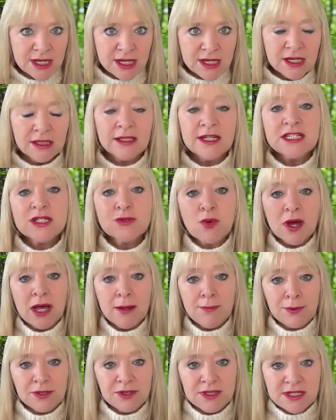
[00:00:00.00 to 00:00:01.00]
And that's why I
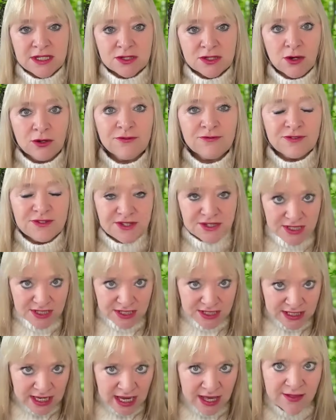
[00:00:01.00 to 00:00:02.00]
put these conferences
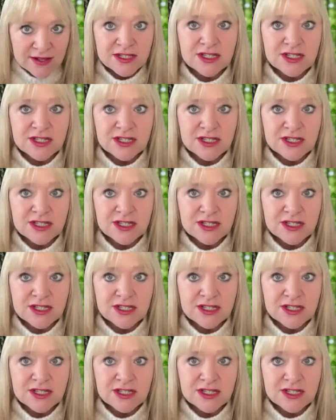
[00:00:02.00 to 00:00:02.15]
together.